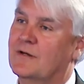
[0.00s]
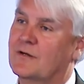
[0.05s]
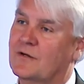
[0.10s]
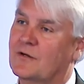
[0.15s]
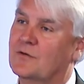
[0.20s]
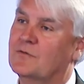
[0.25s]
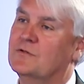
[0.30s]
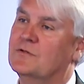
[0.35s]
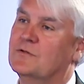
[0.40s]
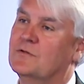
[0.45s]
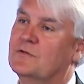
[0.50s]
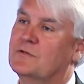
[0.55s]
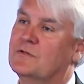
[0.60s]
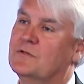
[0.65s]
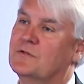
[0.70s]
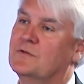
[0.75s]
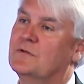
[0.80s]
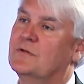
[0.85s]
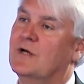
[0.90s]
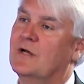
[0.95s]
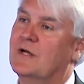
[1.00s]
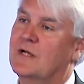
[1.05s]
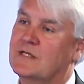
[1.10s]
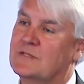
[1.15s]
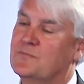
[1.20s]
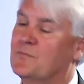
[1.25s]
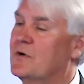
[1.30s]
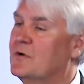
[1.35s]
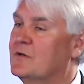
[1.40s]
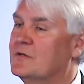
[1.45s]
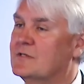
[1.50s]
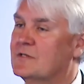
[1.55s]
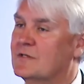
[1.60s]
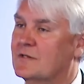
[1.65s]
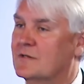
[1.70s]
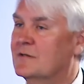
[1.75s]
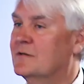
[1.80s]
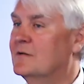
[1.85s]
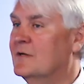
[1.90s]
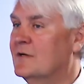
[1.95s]
go to experience
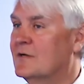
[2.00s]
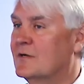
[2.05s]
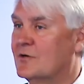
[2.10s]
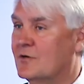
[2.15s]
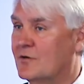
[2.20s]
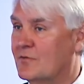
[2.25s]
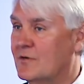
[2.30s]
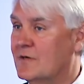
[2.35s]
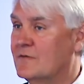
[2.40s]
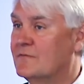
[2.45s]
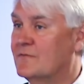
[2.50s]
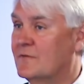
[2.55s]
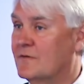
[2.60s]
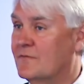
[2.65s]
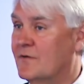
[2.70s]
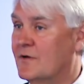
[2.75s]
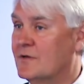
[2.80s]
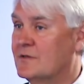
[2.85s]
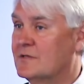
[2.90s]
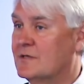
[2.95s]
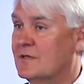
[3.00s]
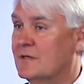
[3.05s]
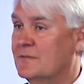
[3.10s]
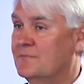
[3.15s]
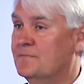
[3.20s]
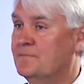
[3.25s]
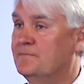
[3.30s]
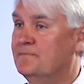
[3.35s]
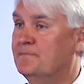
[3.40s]
the coral reefs for the first time.